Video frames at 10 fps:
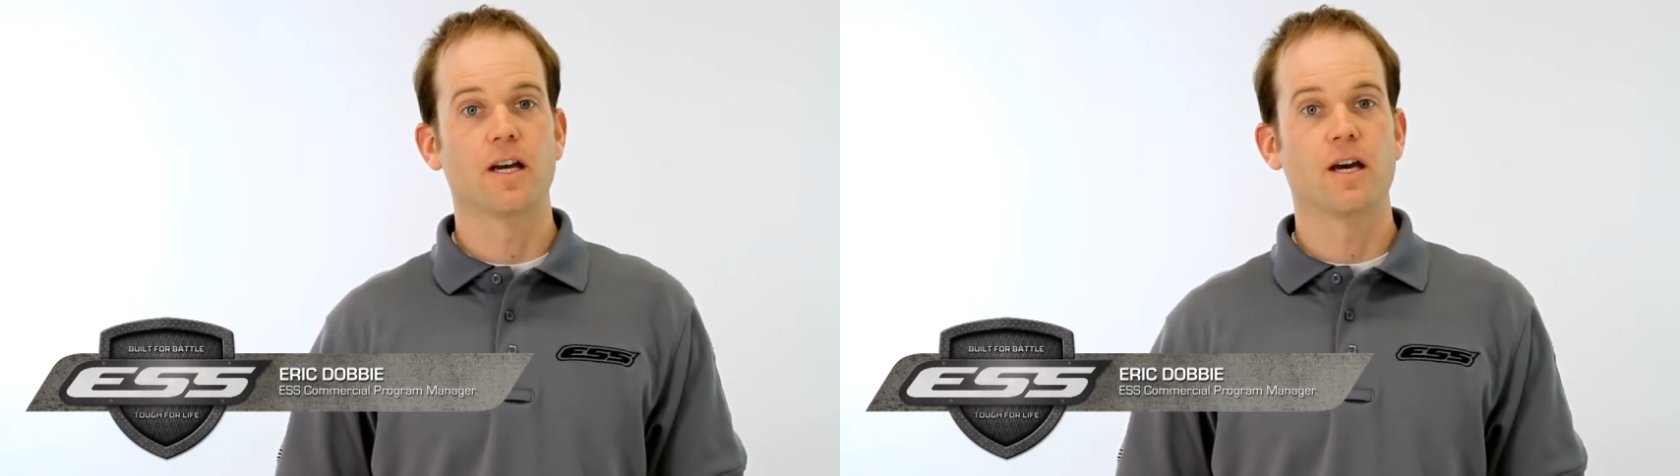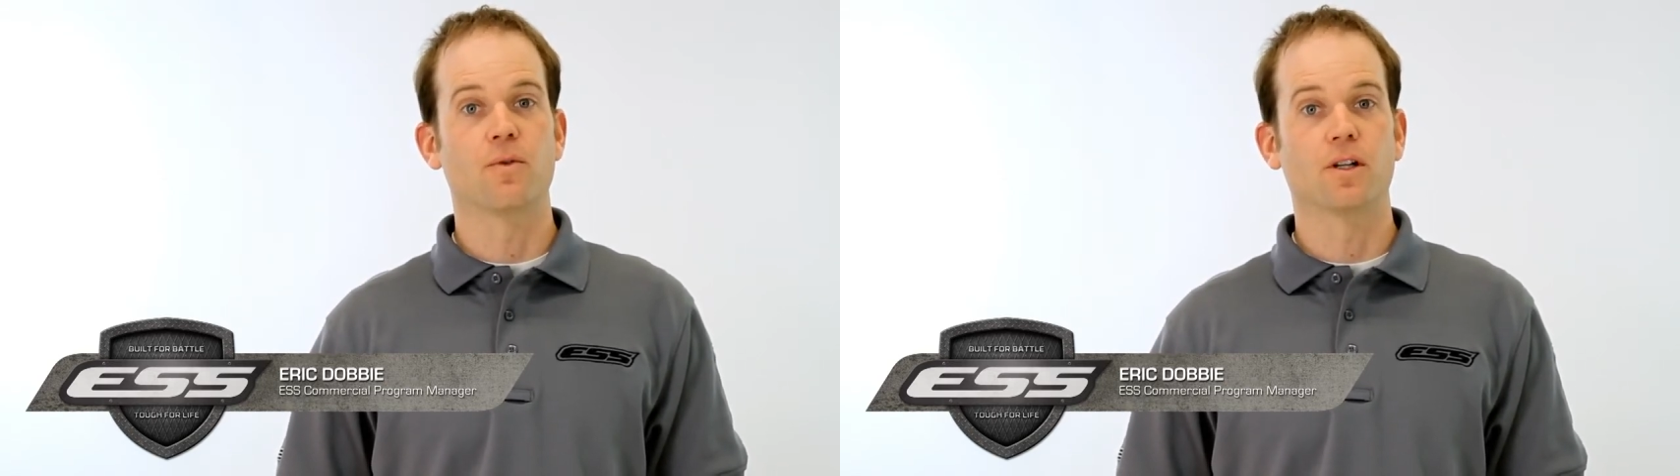
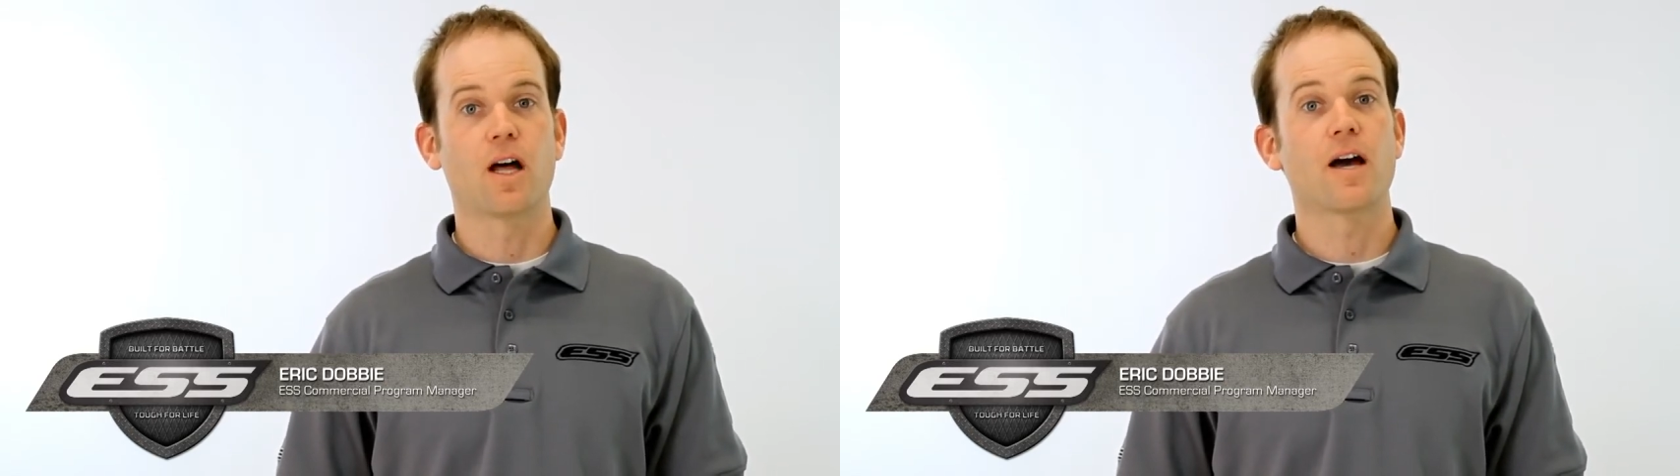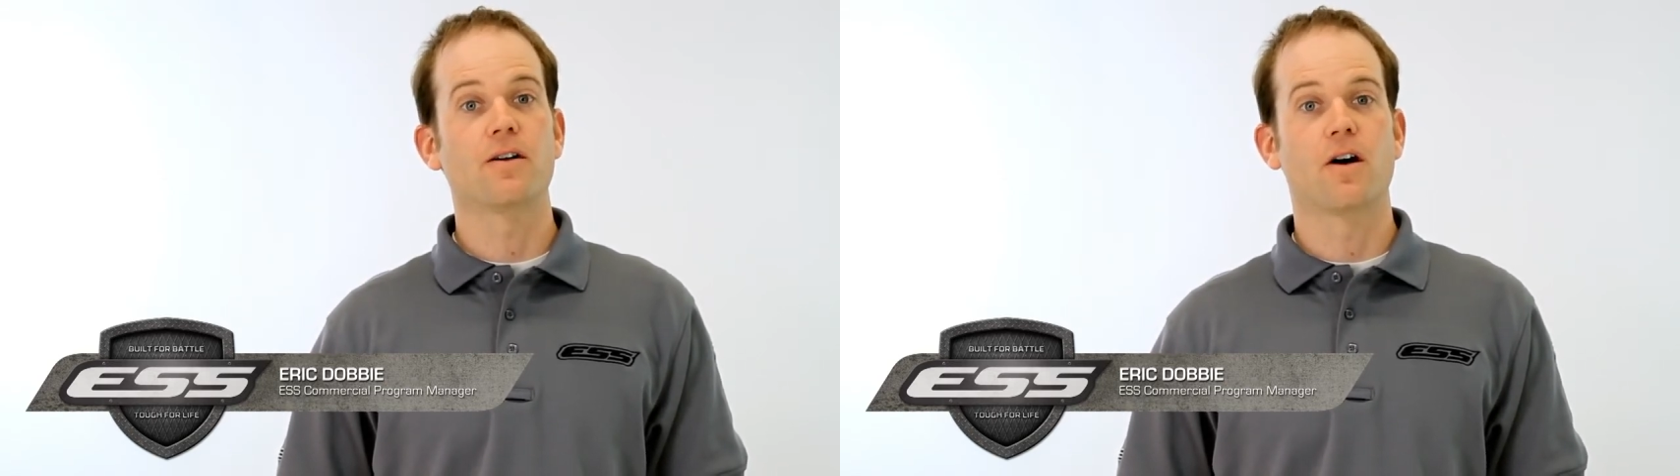and
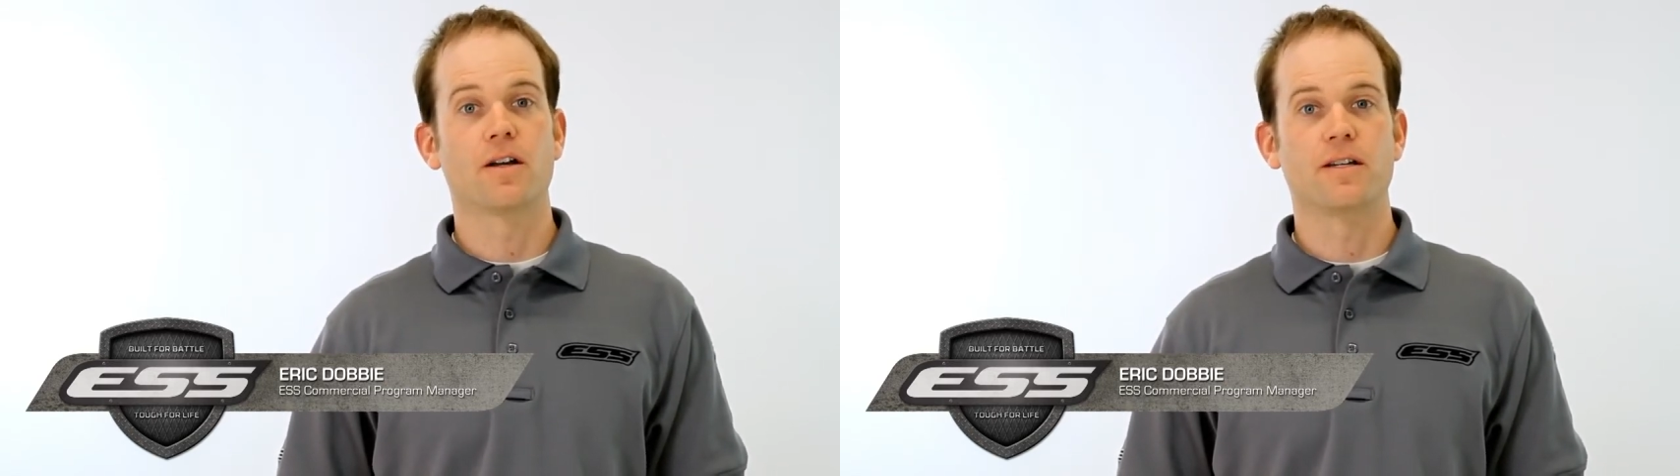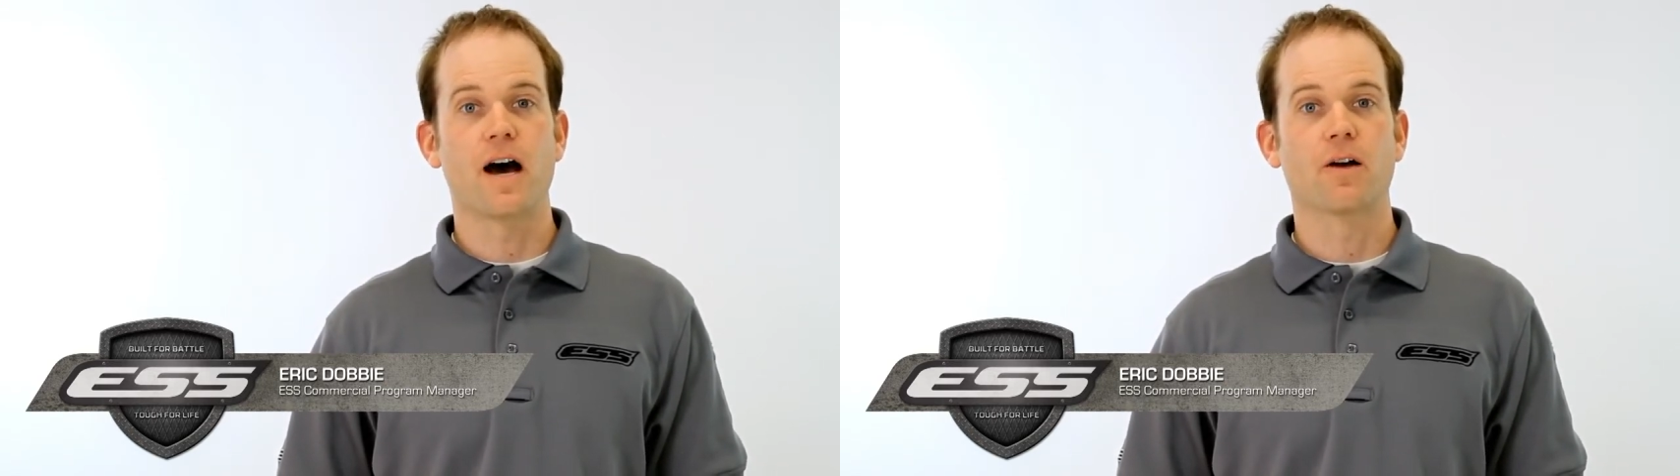relied
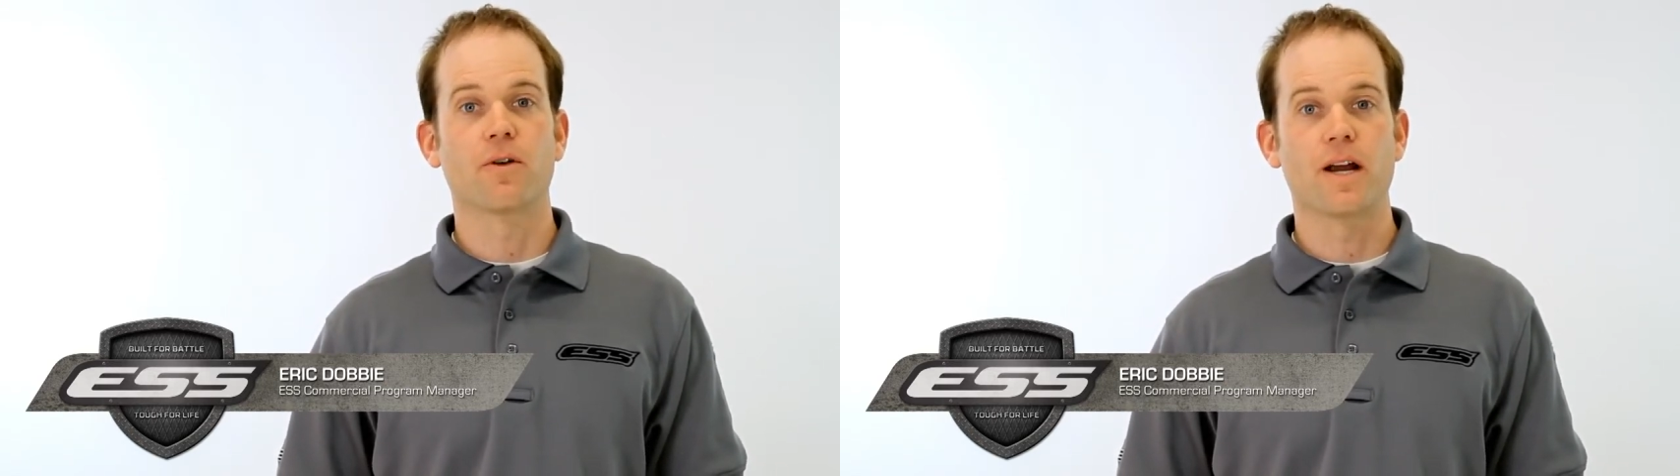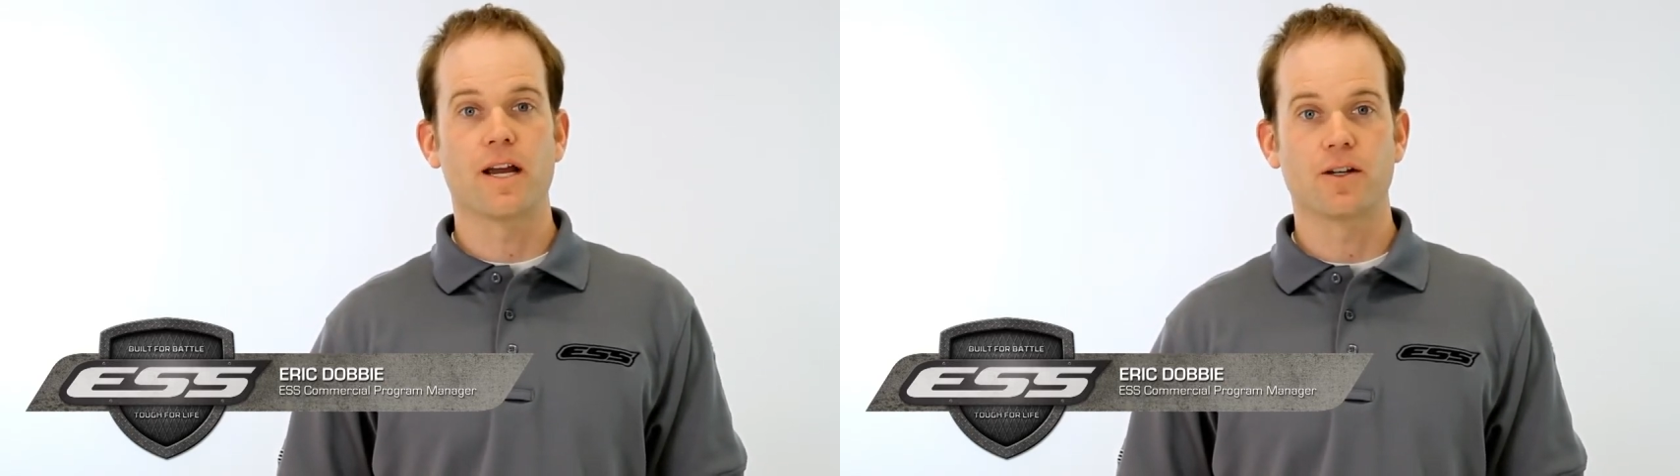on
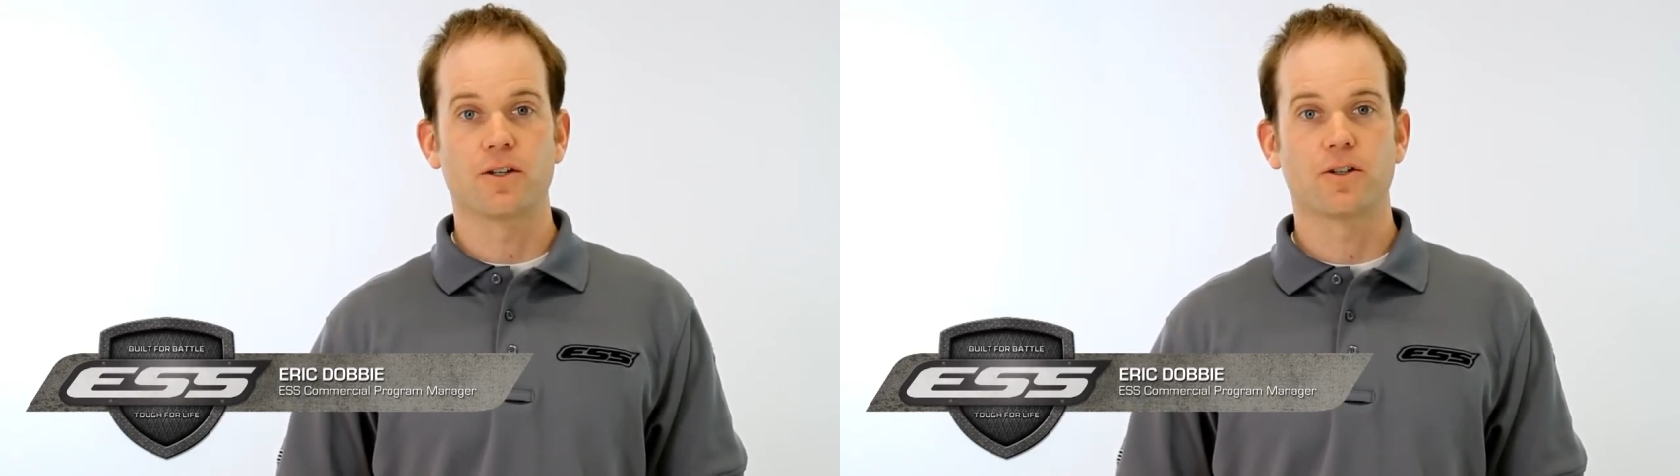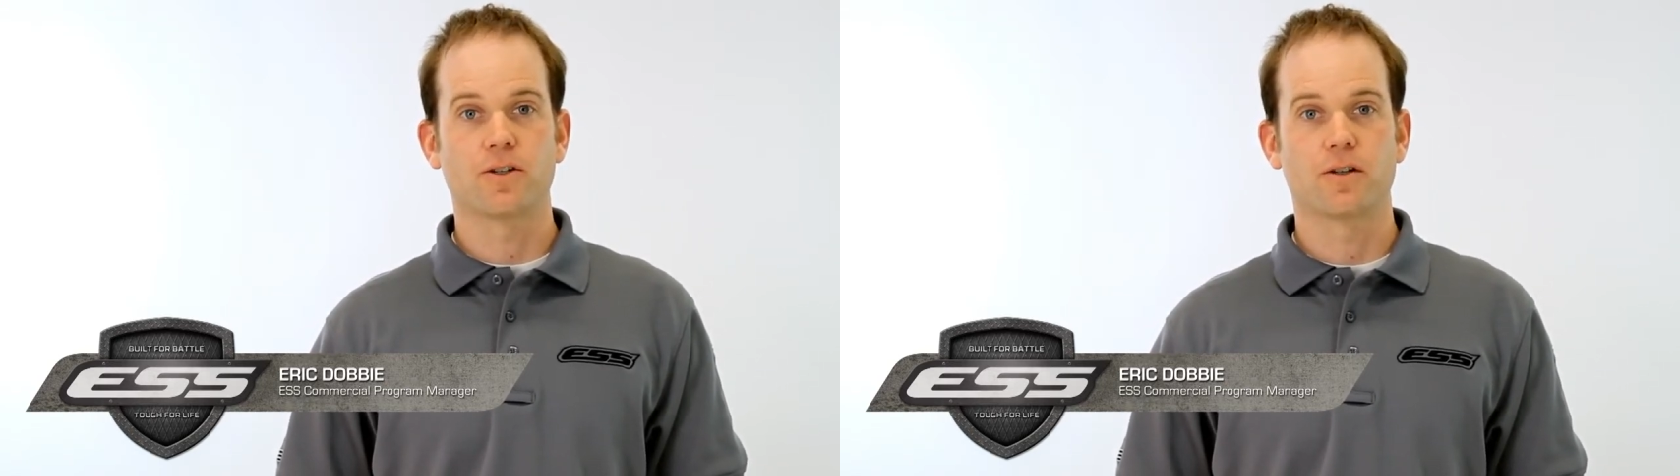
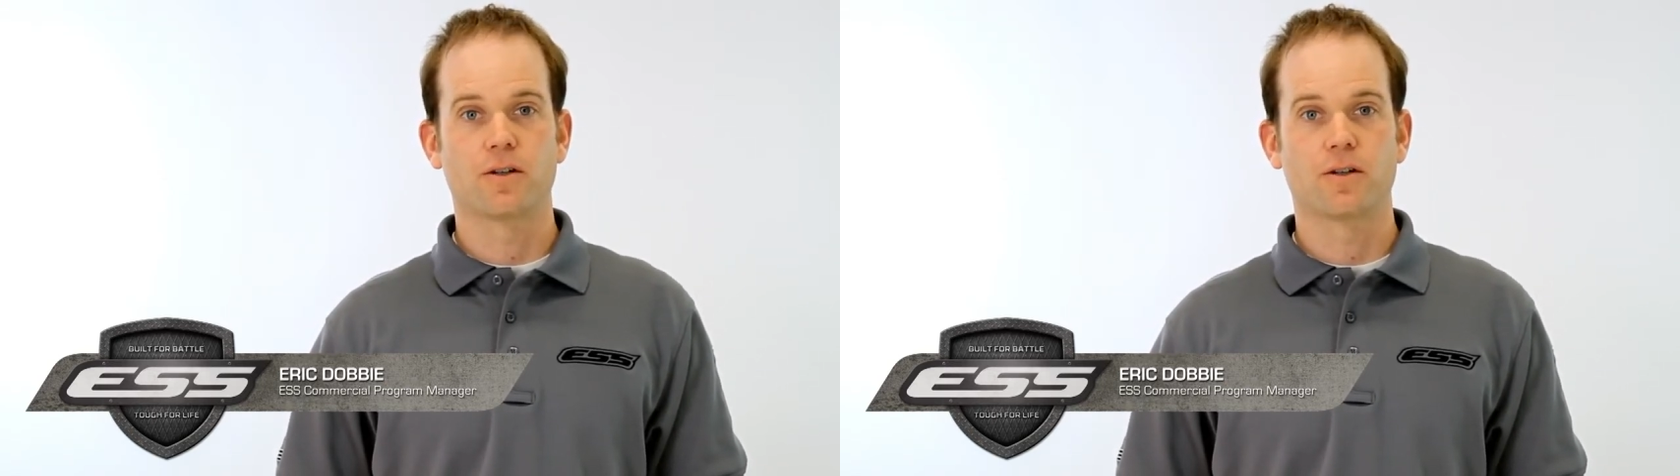downrange.